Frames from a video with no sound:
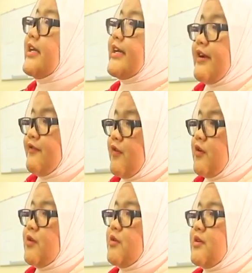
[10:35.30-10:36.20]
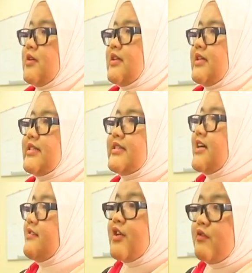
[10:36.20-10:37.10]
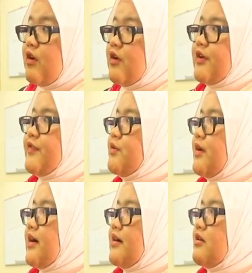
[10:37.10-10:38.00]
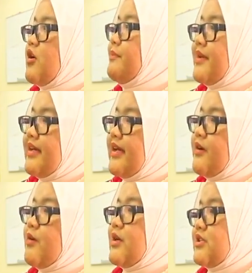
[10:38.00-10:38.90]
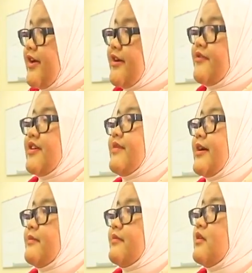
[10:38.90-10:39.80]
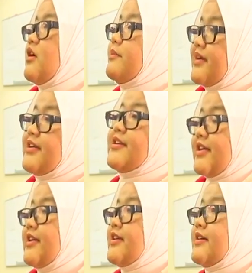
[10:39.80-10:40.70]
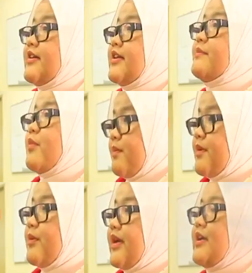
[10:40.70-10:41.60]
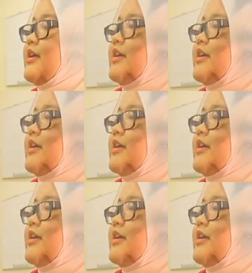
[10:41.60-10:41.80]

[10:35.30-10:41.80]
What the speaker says: they can follow. It's nothing wrong if you are copying or whatsoever, but copying in a proper way.